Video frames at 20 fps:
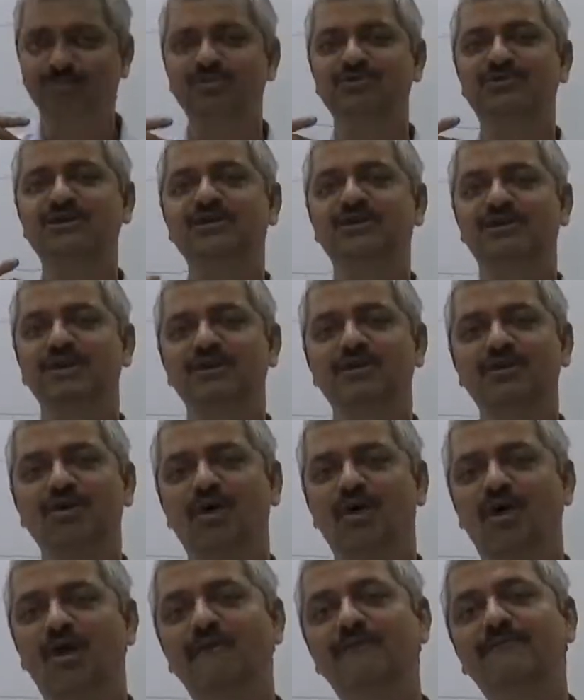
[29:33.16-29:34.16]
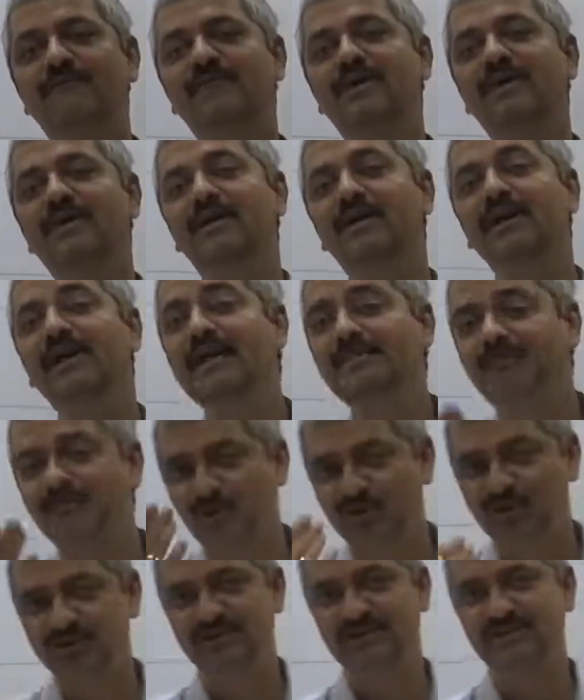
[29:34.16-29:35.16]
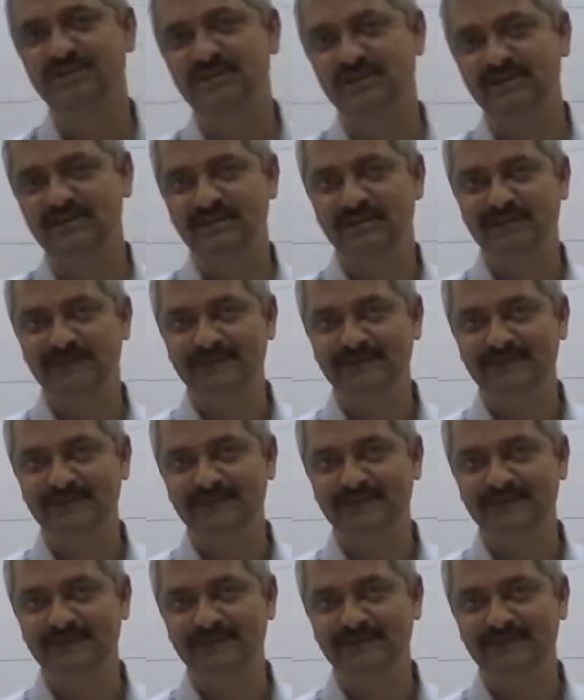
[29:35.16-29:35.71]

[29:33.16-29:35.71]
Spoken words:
position of a position signal.